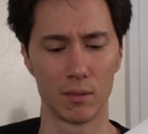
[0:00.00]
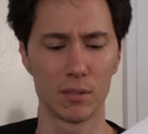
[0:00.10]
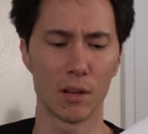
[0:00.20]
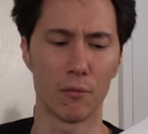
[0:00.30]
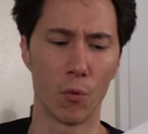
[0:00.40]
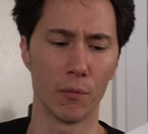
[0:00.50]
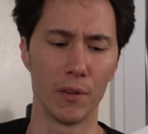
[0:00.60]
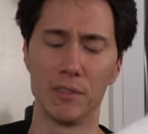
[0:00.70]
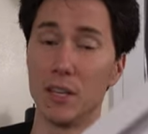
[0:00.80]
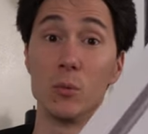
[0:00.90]
it was like four
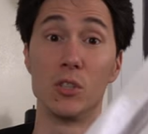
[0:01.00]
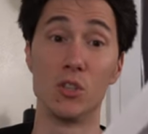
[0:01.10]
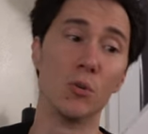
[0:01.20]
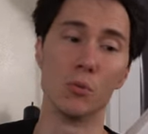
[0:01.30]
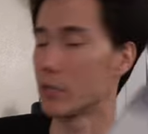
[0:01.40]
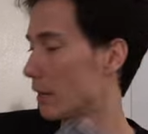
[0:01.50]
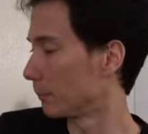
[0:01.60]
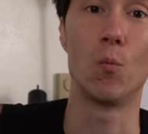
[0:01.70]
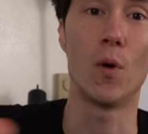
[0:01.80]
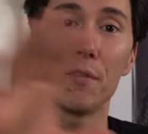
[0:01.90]
fifty, it was used.
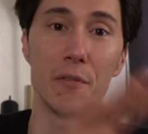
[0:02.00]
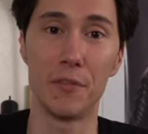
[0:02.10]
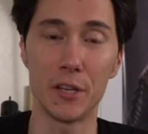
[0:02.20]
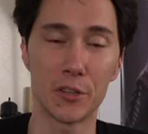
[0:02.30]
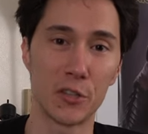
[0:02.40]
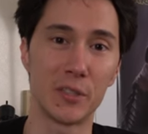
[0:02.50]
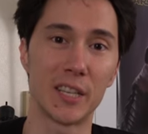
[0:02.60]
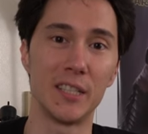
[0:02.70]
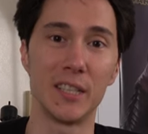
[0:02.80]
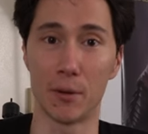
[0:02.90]
On one of the video shoots
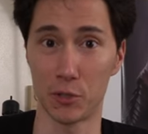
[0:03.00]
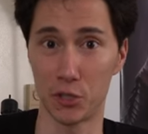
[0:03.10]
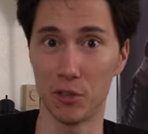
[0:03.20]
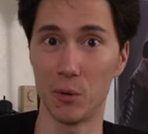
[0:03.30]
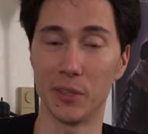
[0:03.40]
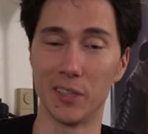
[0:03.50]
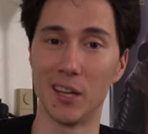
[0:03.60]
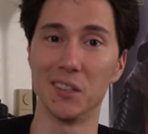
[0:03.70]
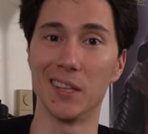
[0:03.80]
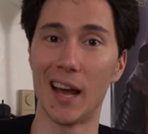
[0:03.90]
I did, I was shooting with
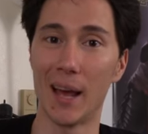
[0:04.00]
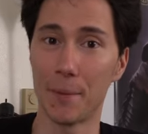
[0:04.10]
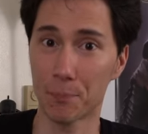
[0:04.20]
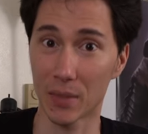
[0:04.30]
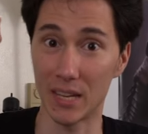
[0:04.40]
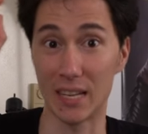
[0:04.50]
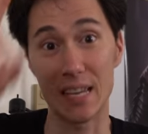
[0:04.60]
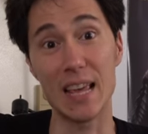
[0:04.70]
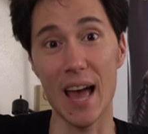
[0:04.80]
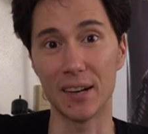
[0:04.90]
another guy and
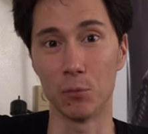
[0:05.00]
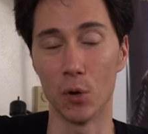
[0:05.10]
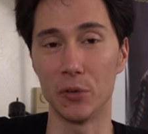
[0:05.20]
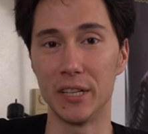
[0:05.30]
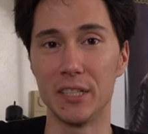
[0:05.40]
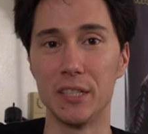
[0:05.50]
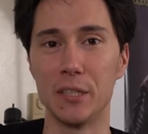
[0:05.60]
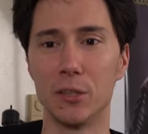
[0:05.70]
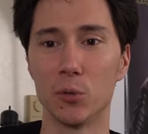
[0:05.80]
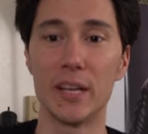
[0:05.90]
he had a Rode N T
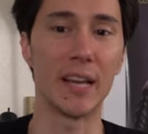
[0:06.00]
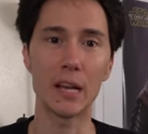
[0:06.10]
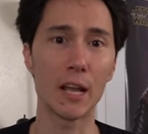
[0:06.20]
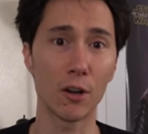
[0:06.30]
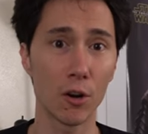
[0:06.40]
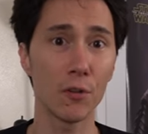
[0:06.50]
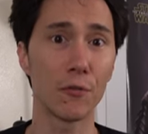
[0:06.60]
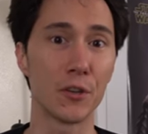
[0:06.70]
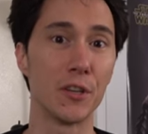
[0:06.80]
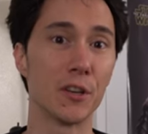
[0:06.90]
G three, and I had
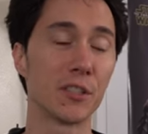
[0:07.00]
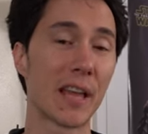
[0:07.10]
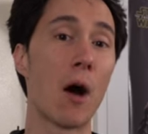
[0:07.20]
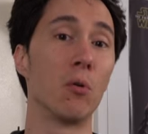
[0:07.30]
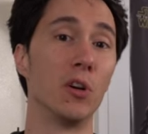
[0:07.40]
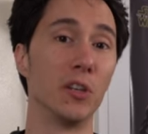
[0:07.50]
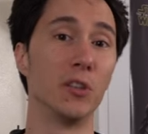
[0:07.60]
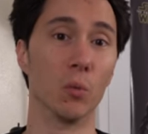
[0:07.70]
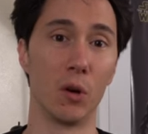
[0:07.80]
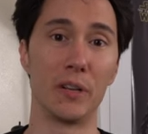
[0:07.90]
heard for years how good
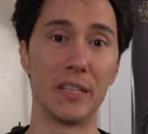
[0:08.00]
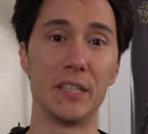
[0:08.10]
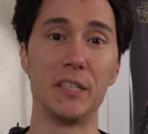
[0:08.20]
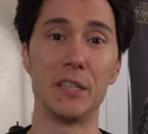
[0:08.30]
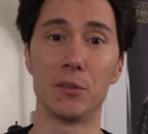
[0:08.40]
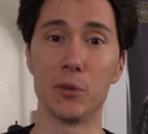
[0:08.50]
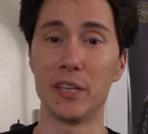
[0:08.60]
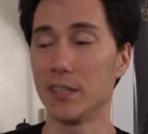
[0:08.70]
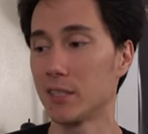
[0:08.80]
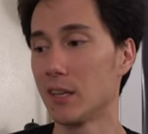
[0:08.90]
the Rode N T G
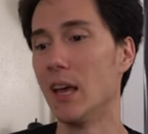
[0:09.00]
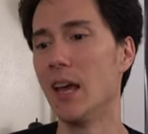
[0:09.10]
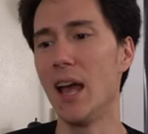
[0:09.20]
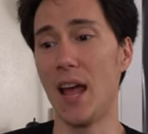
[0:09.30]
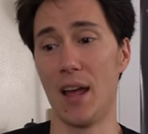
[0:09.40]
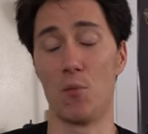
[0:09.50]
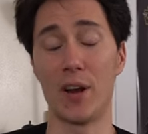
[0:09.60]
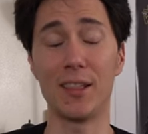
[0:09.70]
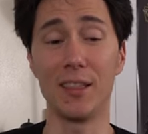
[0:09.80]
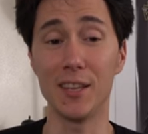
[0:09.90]
three is. And when
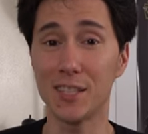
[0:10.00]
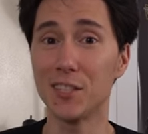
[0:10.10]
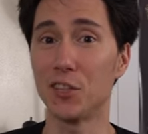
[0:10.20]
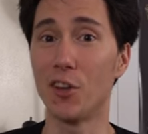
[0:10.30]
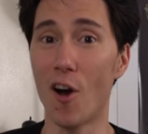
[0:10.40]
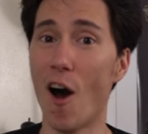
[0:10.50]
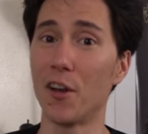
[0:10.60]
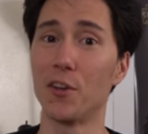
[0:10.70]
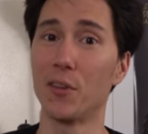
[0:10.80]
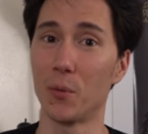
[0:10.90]
I listened to the
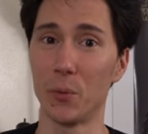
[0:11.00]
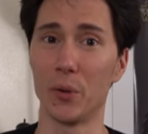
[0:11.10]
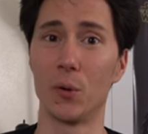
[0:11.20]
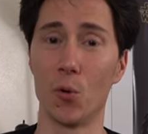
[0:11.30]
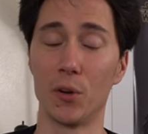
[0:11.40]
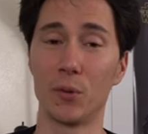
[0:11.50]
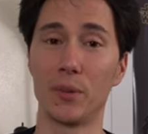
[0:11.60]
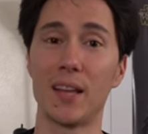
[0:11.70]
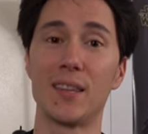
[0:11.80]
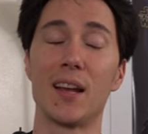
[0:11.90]
audio that we recorded
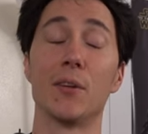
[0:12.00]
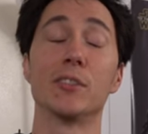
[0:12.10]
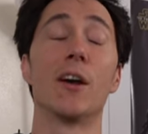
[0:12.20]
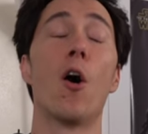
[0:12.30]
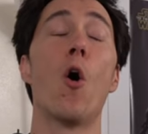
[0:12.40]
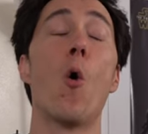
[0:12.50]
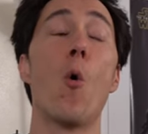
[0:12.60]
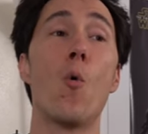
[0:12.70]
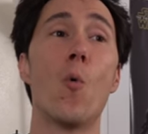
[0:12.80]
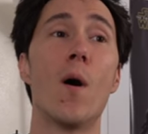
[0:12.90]
with that thing, I was like,
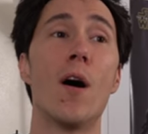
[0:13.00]
oh